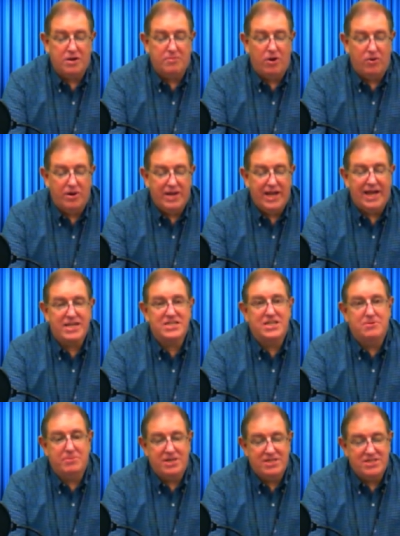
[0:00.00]
The name
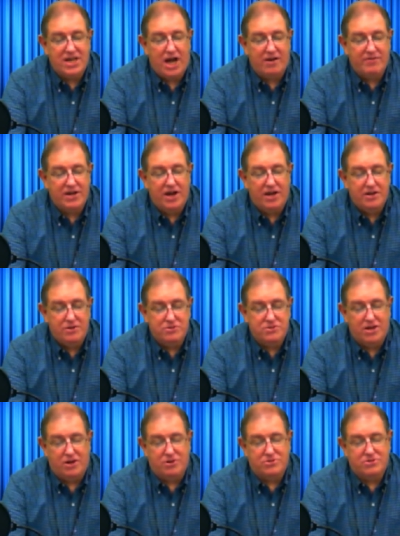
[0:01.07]
guacamole actually means
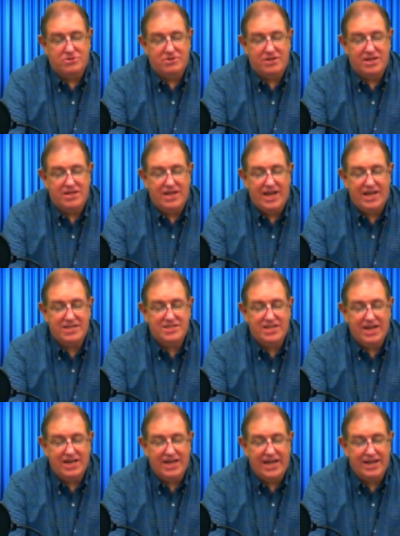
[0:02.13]
avocado sauce
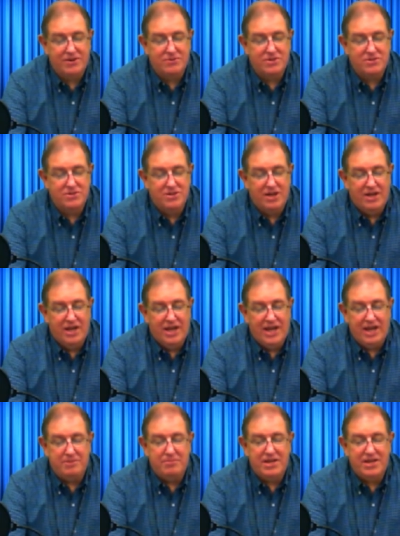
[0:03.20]
in the Aztec
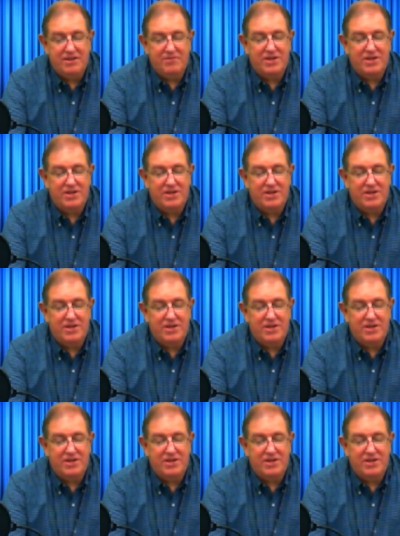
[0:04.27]
language,